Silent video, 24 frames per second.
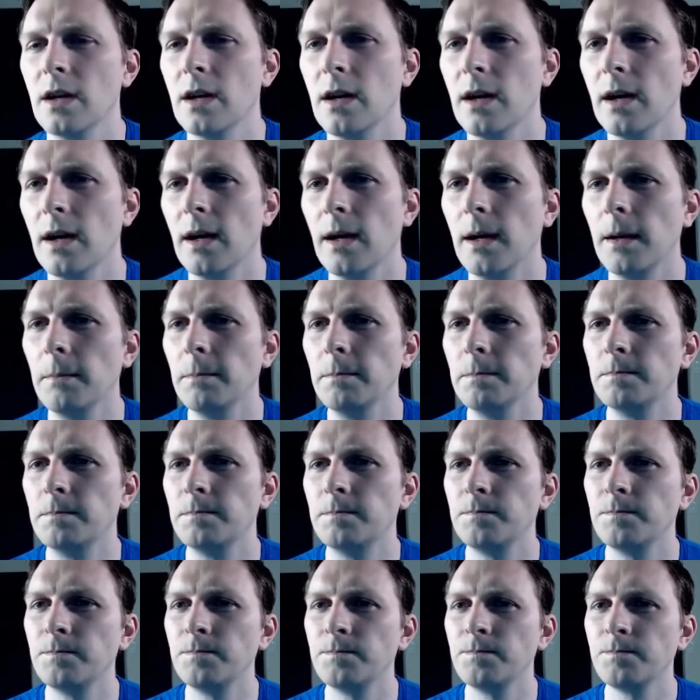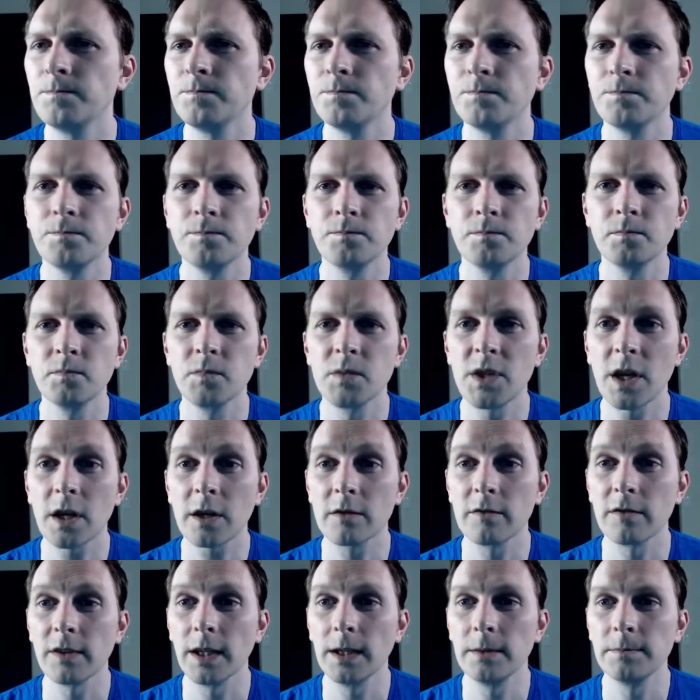Docker
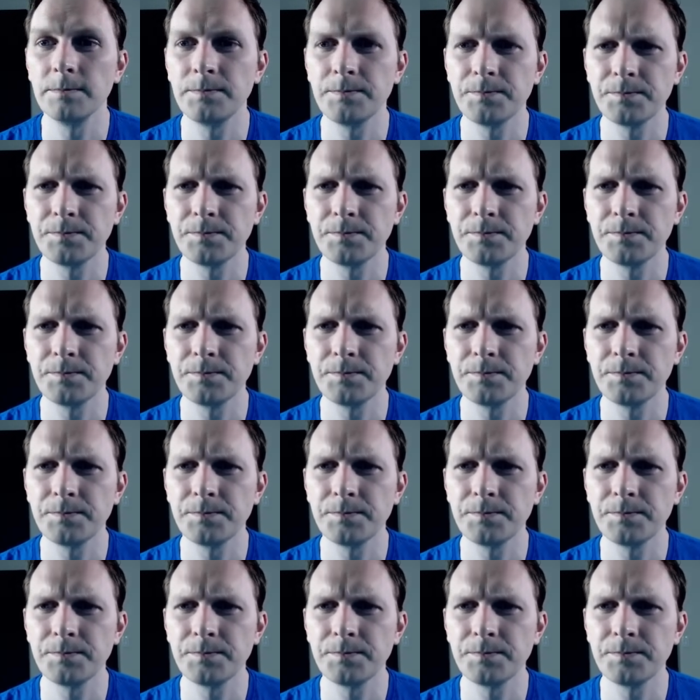file.